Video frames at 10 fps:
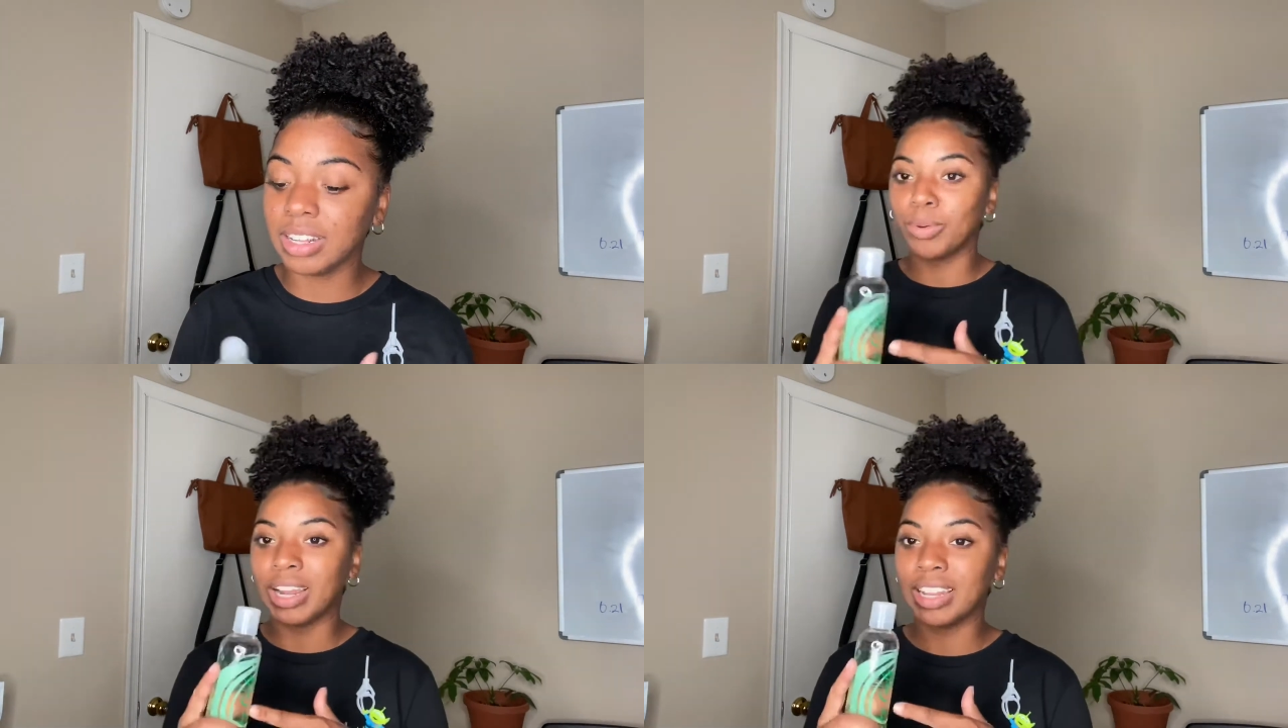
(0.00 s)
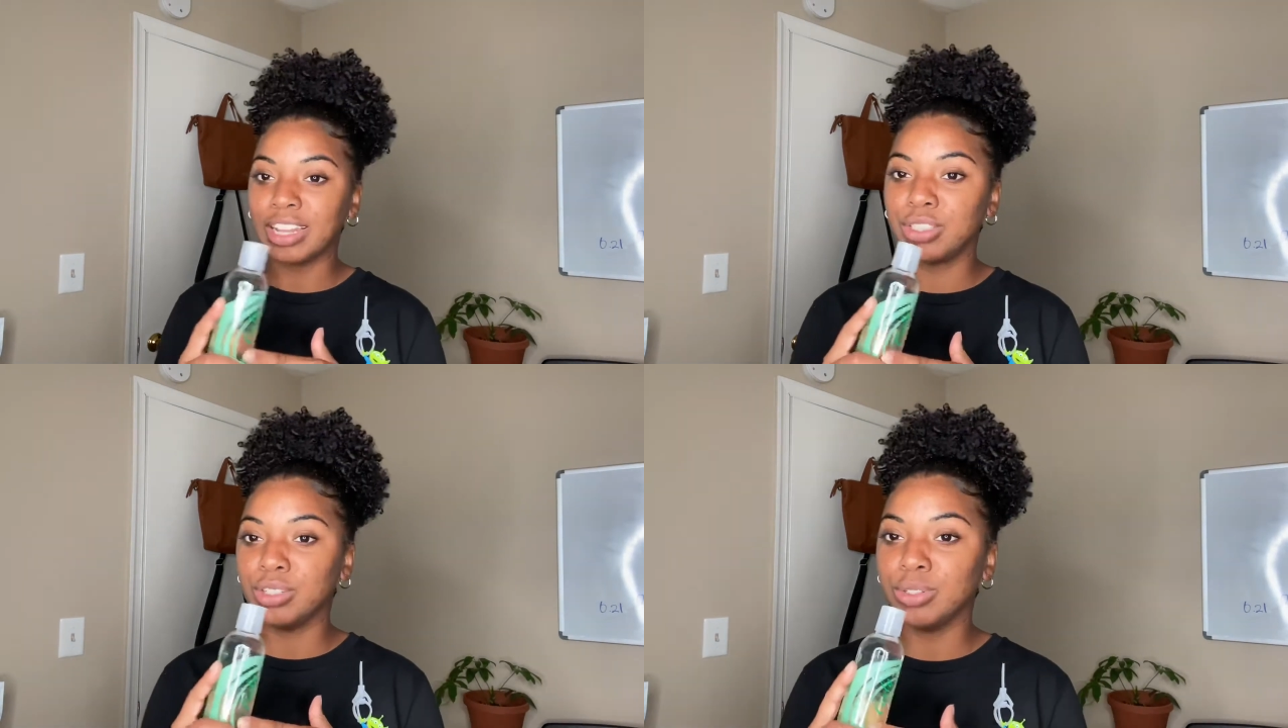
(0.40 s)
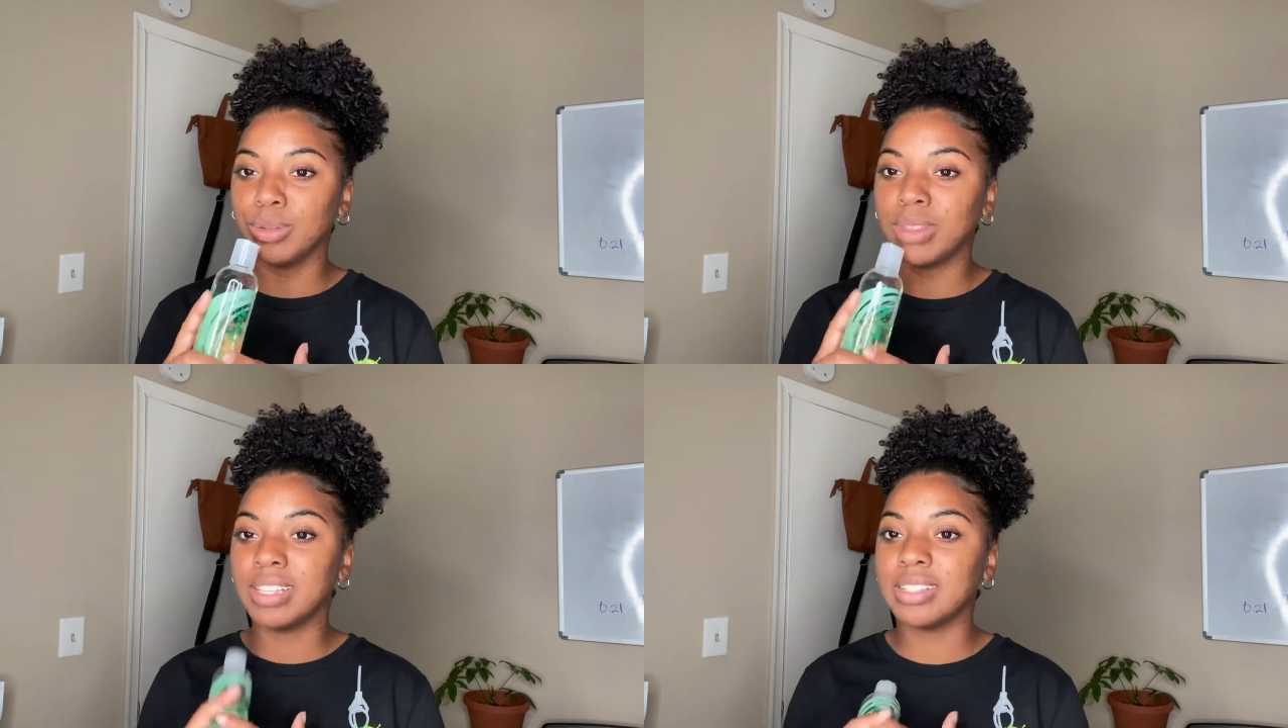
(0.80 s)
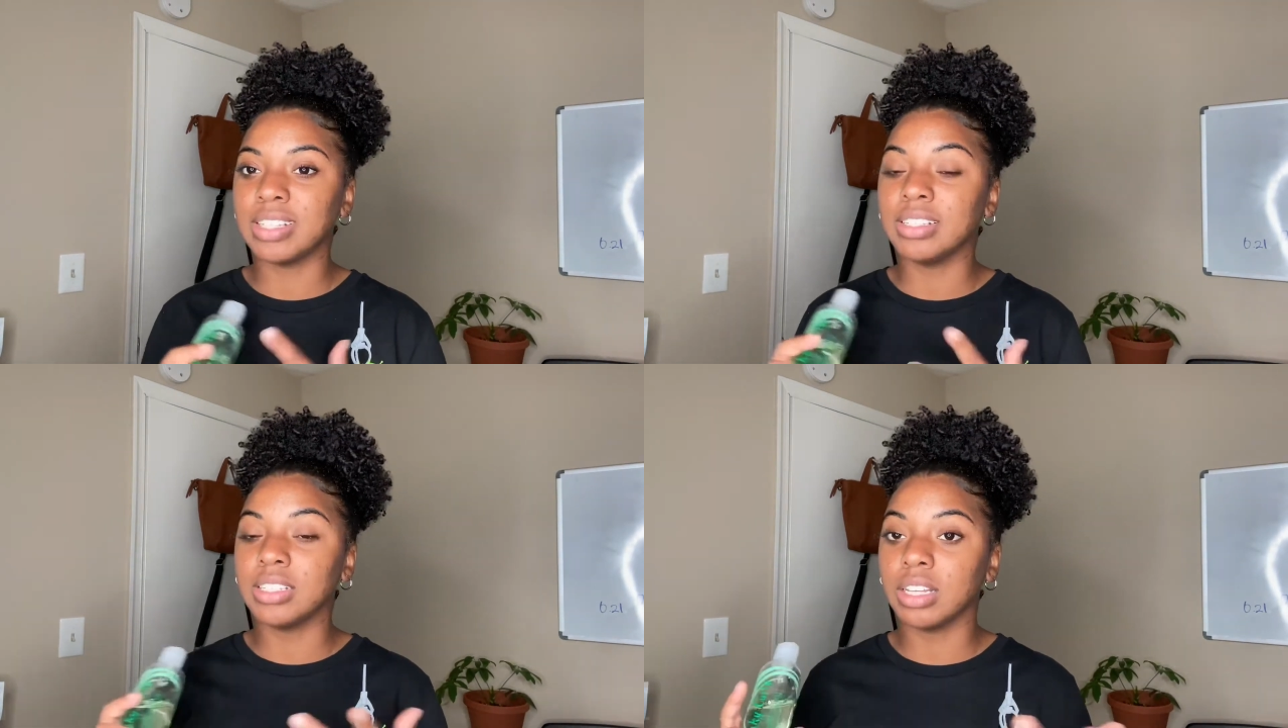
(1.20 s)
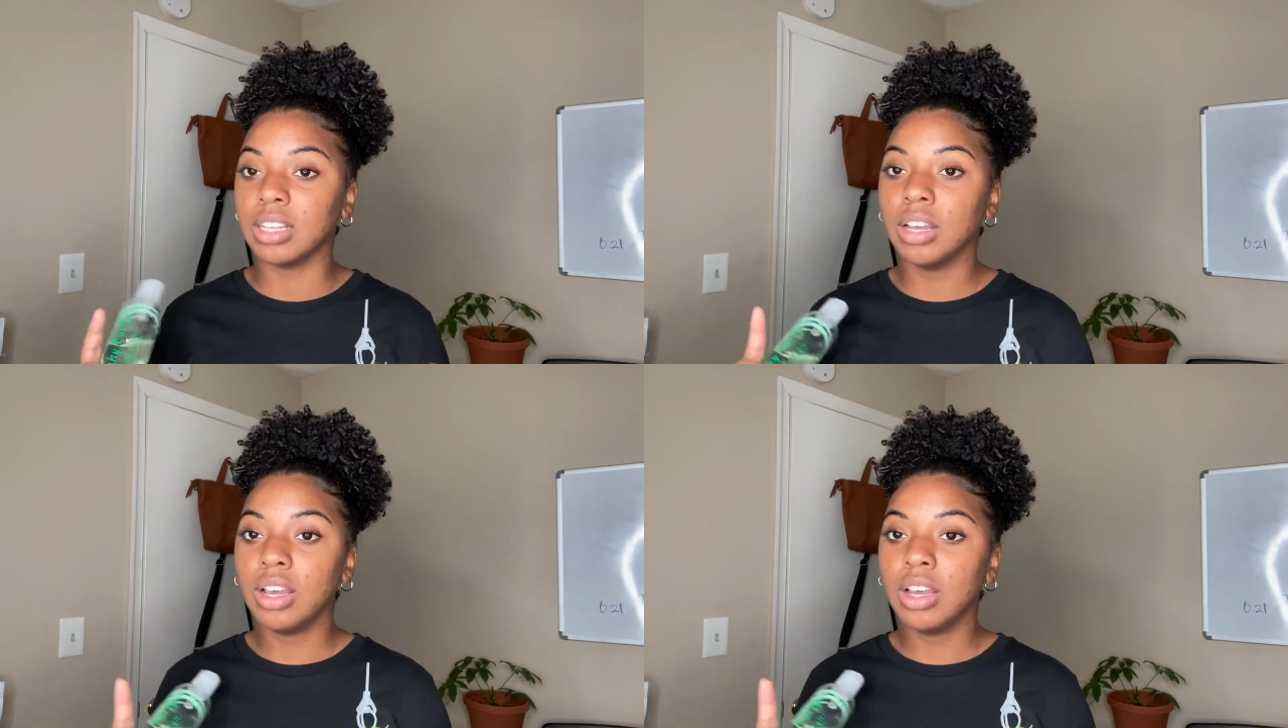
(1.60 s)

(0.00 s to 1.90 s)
What I like to use with this is the